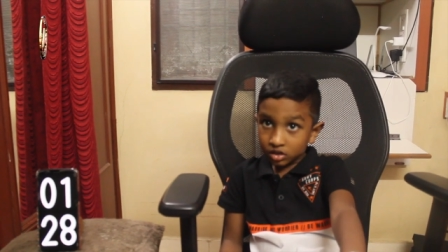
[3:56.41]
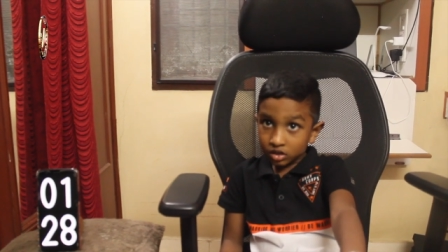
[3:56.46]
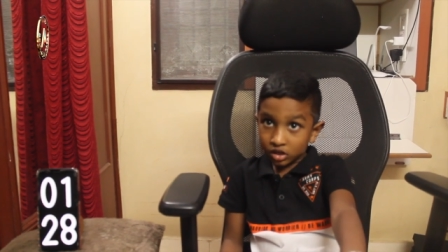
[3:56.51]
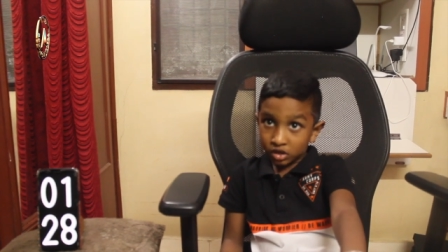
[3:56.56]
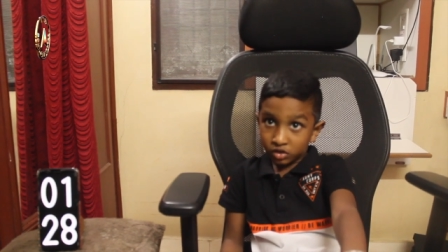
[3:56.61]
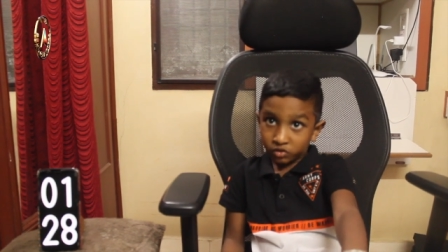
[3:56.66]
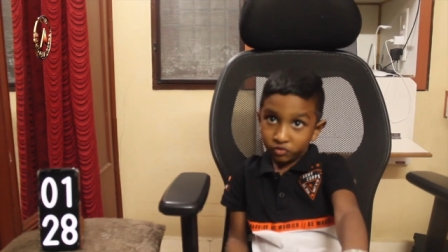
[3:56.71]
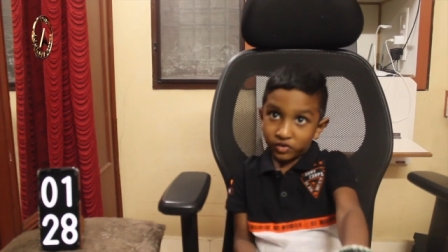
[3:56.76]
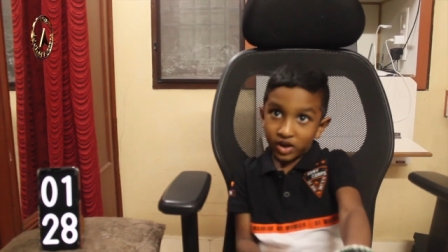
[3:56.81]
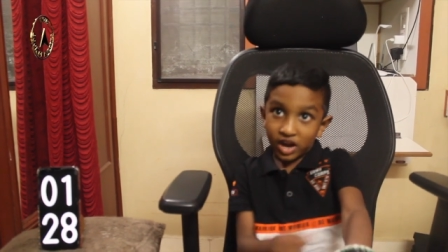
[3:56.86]

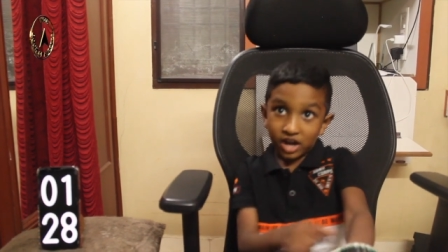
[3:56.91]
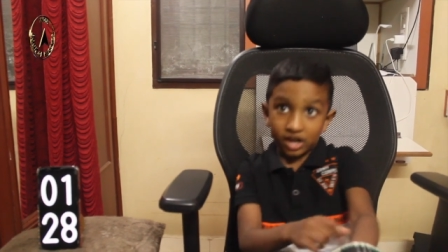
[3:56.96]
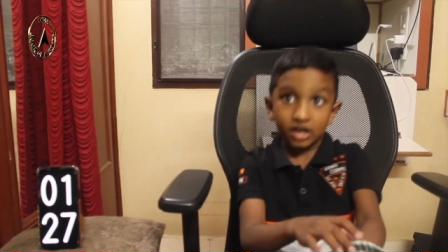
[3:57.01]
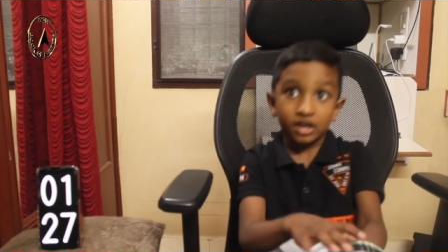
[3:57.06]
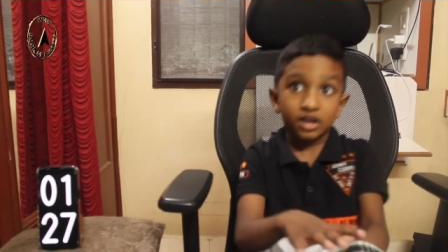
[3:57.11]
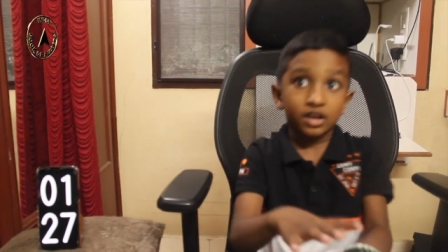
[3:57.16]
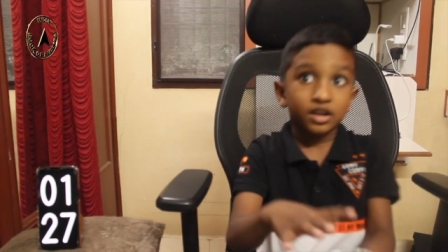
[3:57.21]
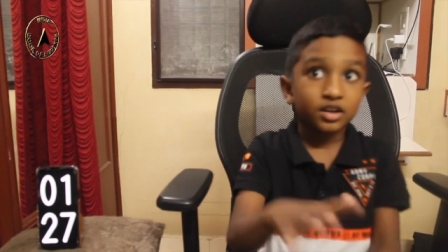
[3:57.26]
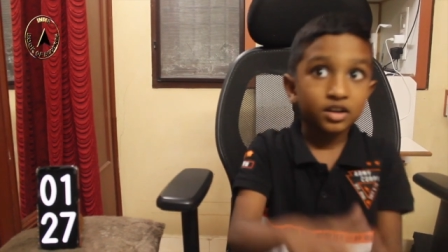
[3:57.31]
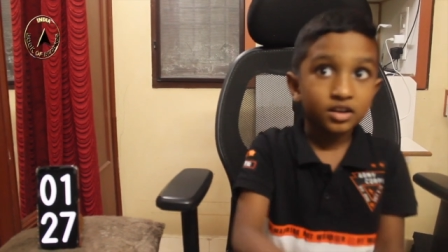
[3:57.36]
Elephant.
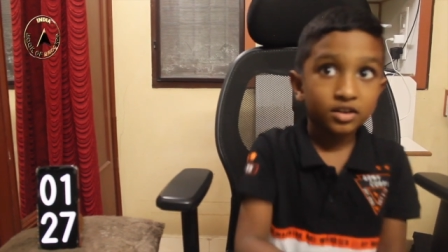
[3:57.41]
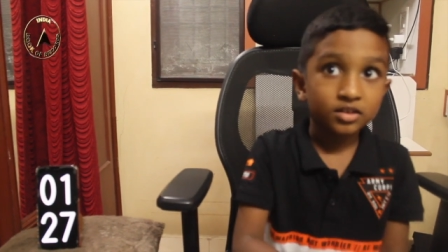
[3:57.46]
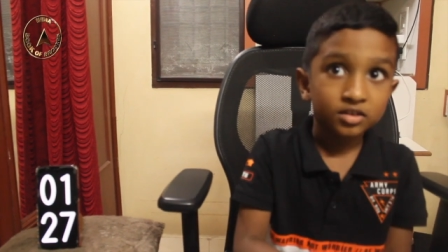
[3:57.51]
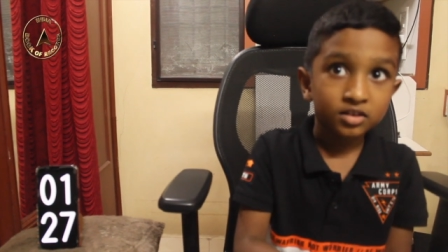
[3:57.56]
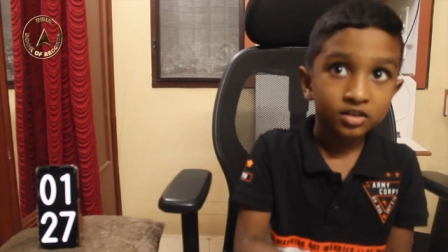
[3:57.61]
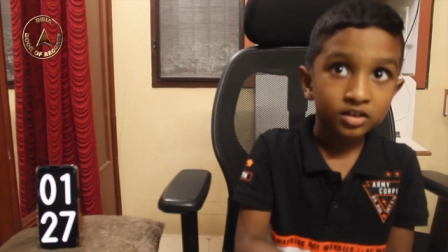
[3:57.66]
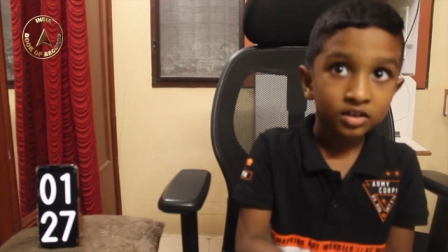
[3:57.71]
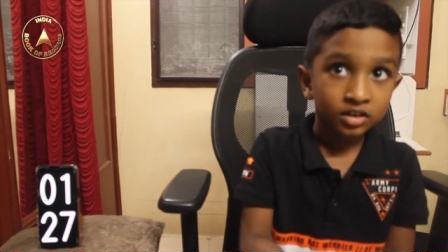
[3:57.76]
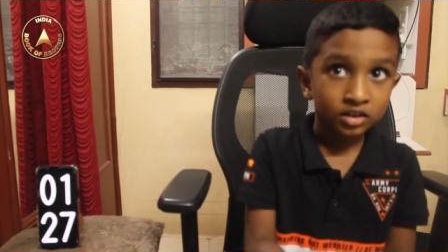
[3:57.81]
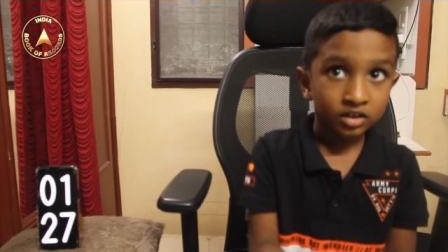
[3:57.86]
How many legs
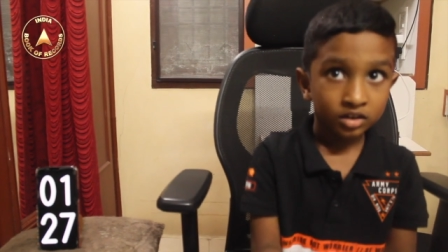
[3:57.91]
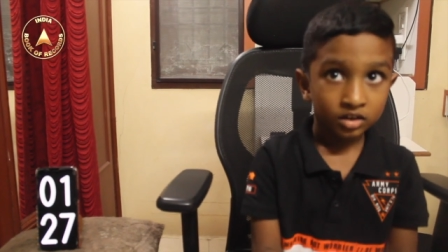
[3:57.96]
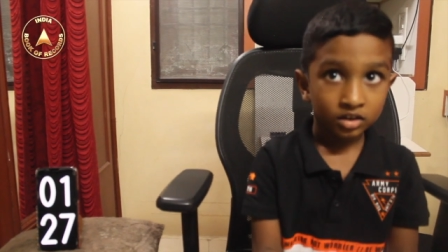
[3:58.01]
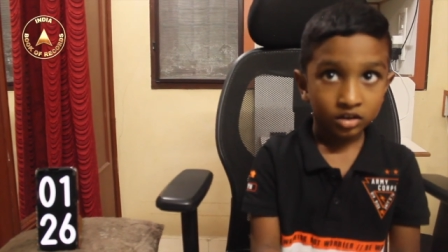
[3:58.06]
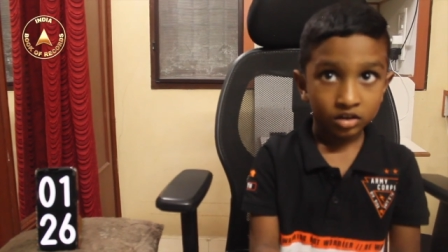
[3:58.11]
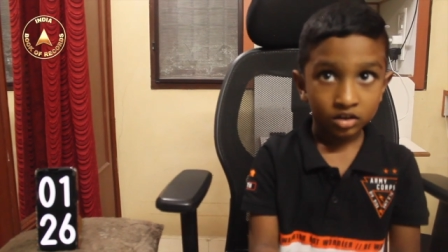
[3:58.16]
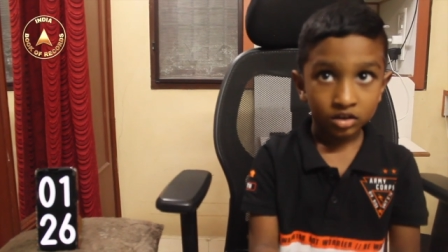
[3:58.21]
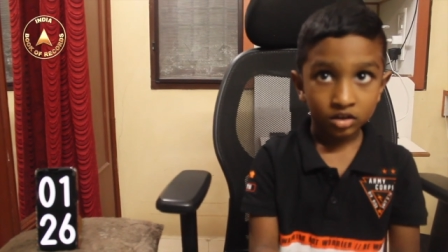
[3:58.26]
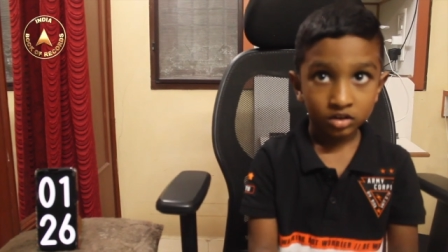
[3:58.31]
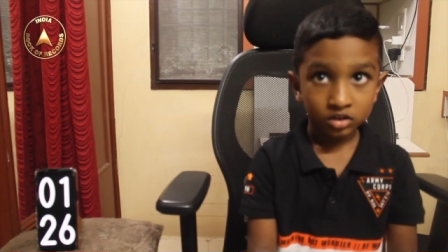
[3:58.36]
does a spider
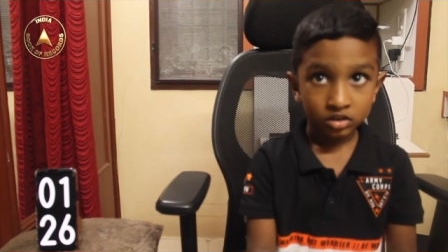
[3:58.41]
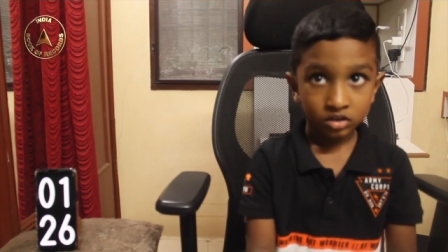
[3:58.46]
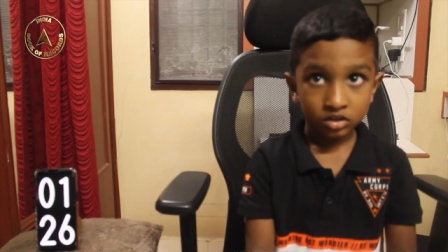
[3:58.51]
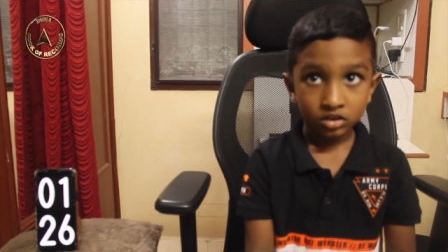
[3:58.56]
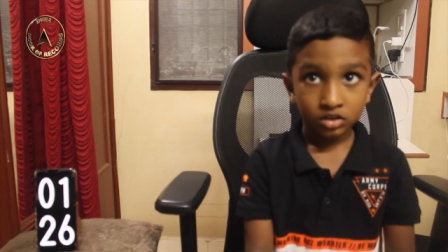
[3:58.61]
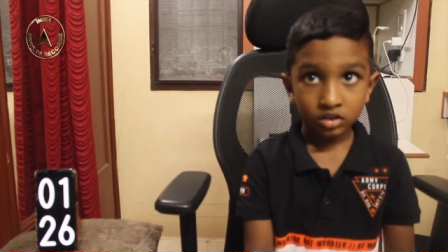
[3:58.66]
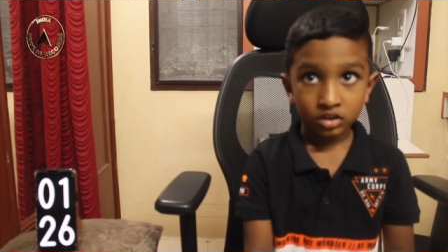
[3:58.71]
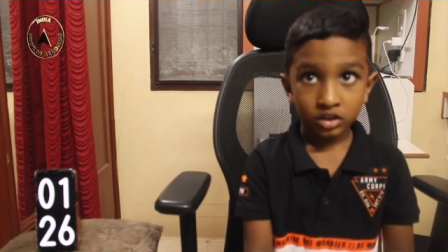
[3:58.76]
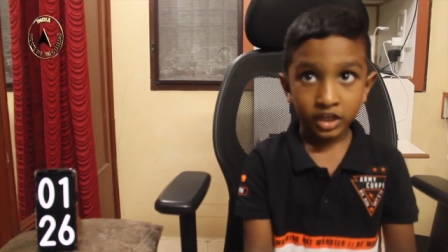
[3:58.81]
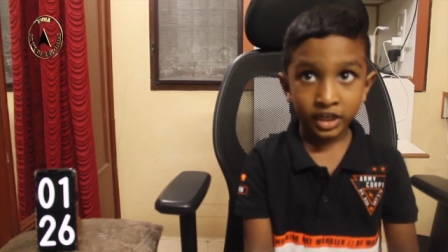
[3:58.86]
have?
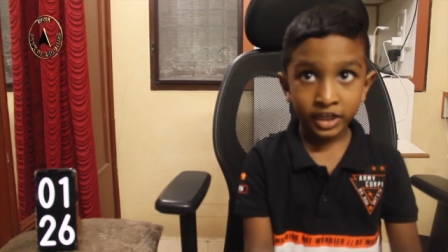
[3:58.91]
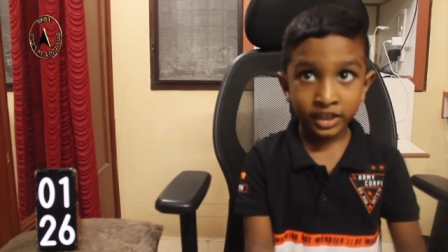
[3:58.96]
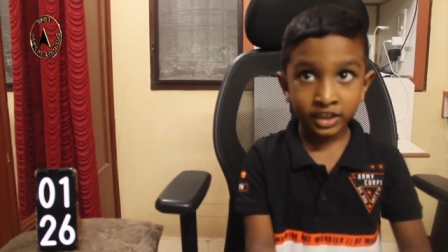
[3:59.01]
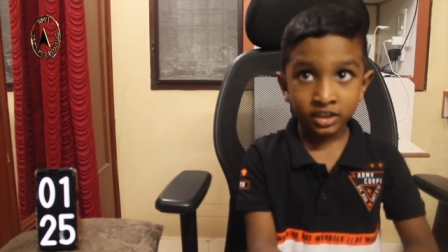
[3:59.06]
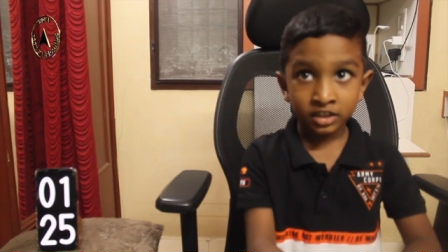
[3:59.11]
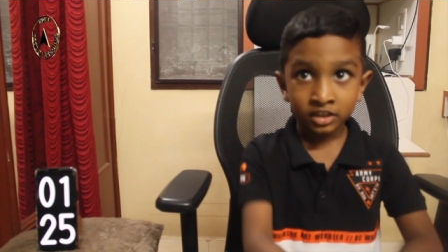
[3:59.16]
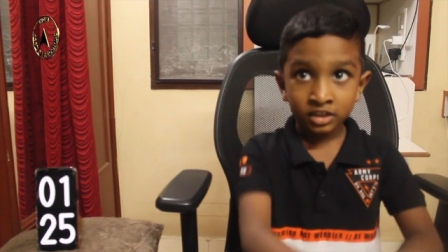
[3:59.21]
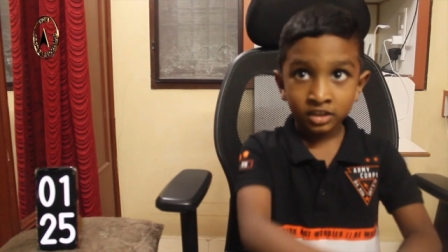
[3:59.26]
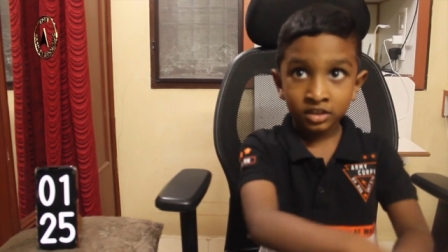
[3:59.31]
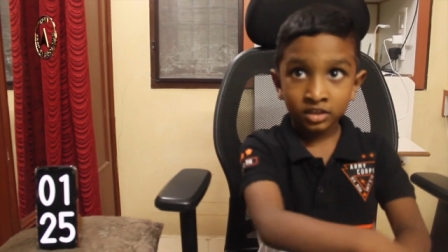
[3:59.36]

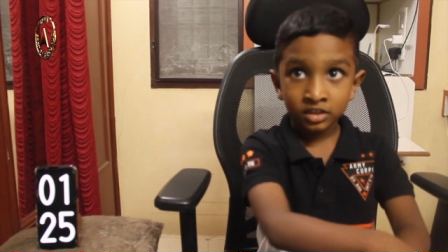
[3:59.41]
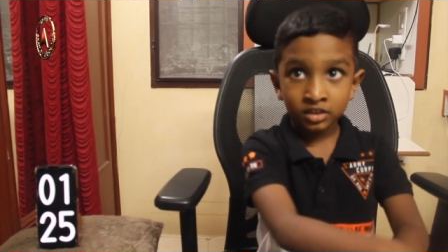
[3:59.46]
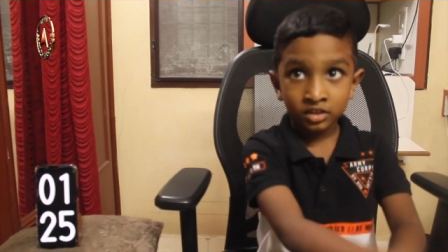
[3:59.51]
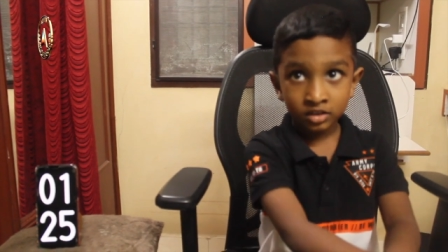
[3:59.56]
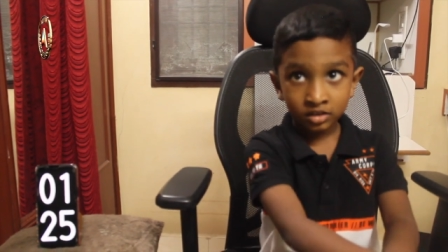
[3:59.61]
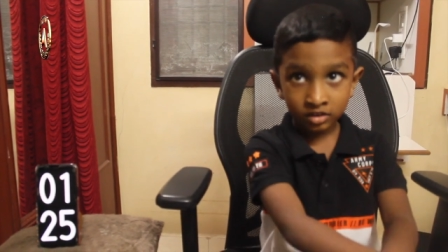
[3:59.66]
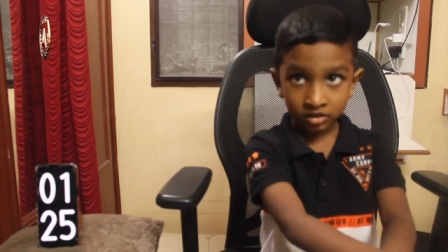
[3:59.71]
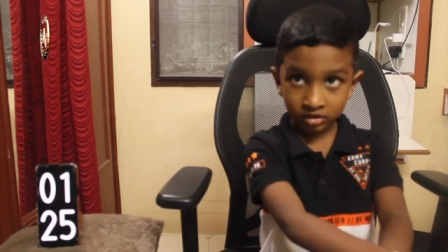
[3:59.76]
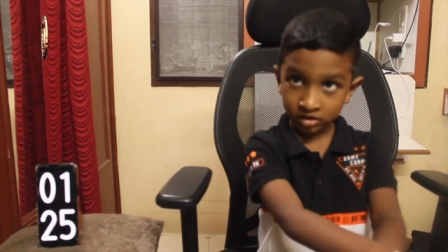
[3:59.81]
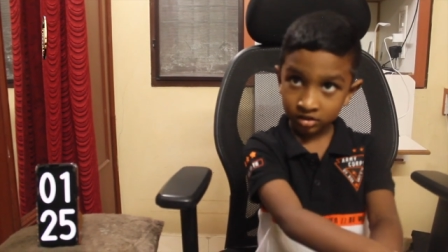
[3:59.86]
Eight.
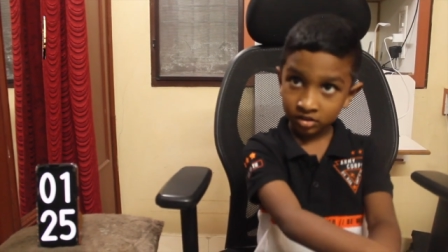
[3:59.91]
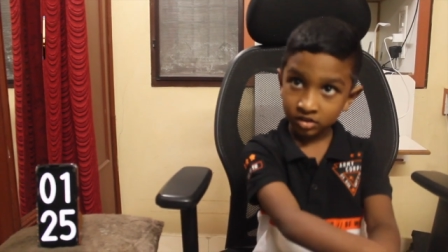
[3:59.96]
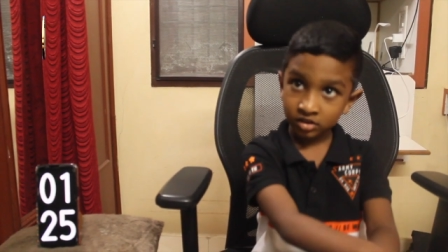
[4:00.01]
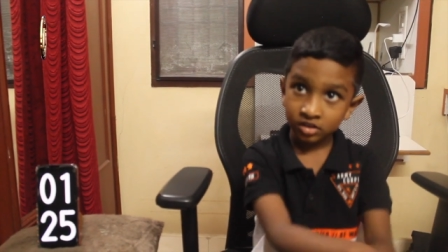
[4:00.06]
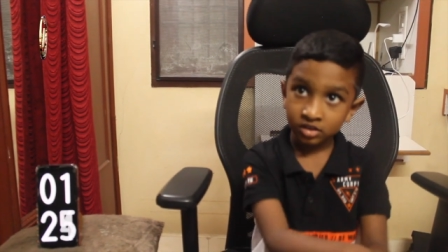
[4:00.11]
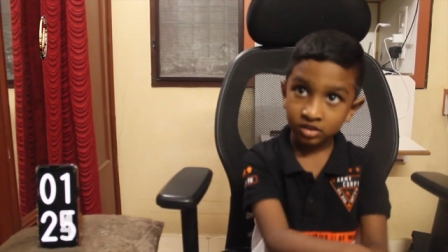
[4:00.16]
Animal that does not